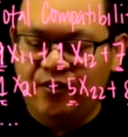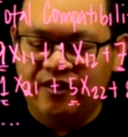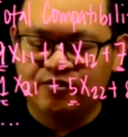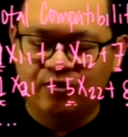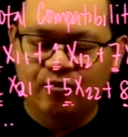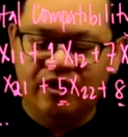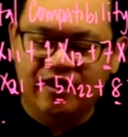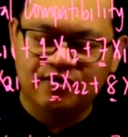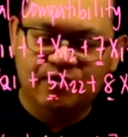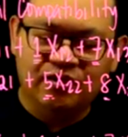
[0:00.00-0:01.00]
x11,
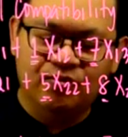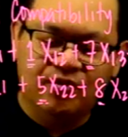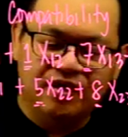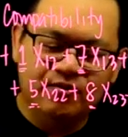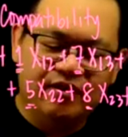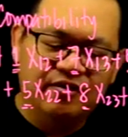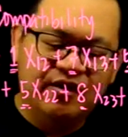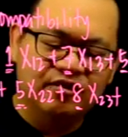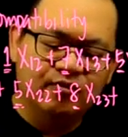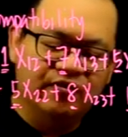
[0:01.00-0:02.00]
x12, x13,
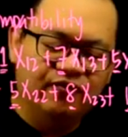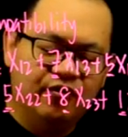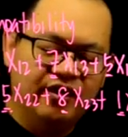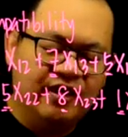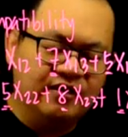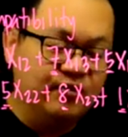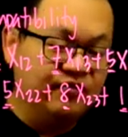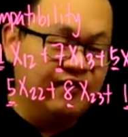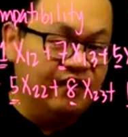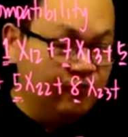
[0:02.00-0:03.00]
x14, and
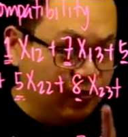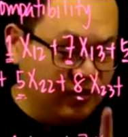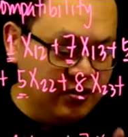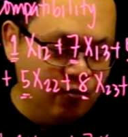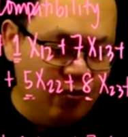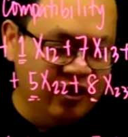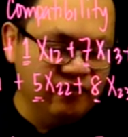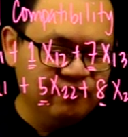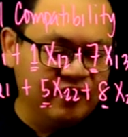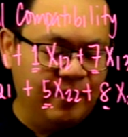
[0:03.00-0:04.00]
x15, only one
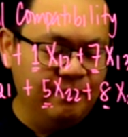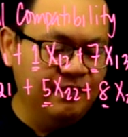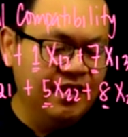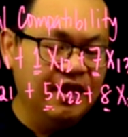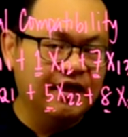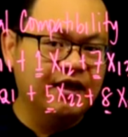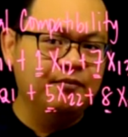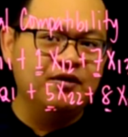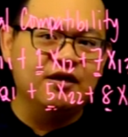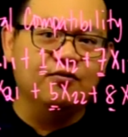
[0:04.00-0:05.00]
of them
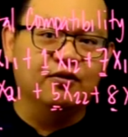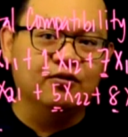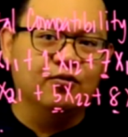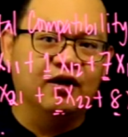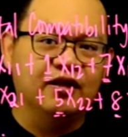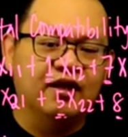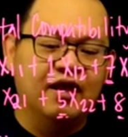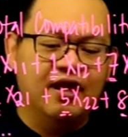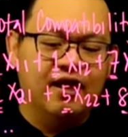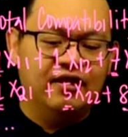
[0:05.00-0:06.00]
can be equal to 1.
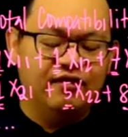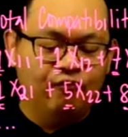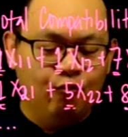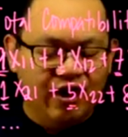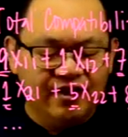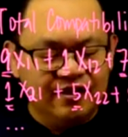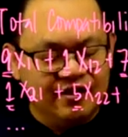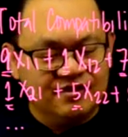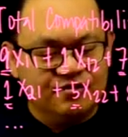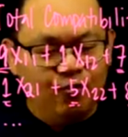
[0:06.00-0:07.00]
And if one
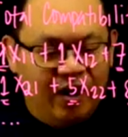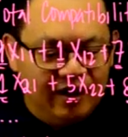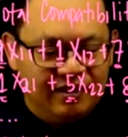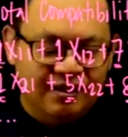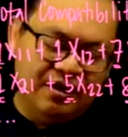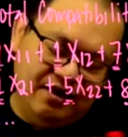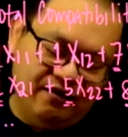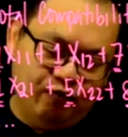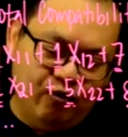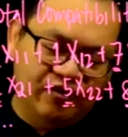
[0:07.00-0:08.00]

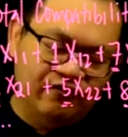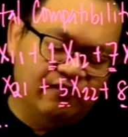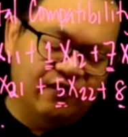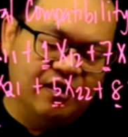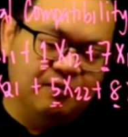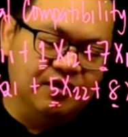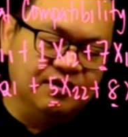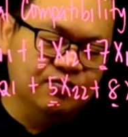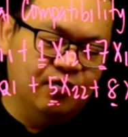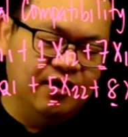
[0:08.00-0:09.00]
of the variable
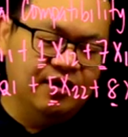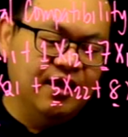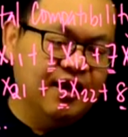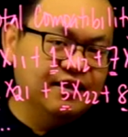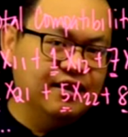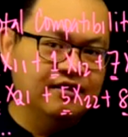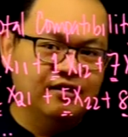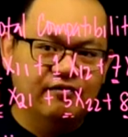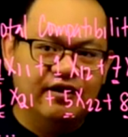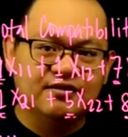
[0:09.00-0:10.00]
is 1, then
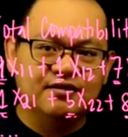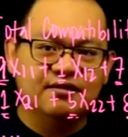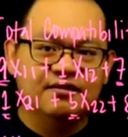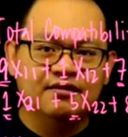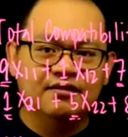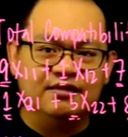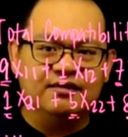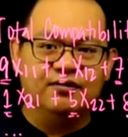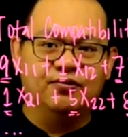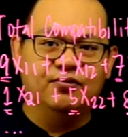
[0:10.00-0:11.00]
the rest is
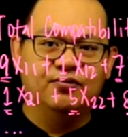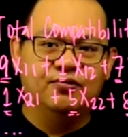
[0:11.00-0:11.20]
0.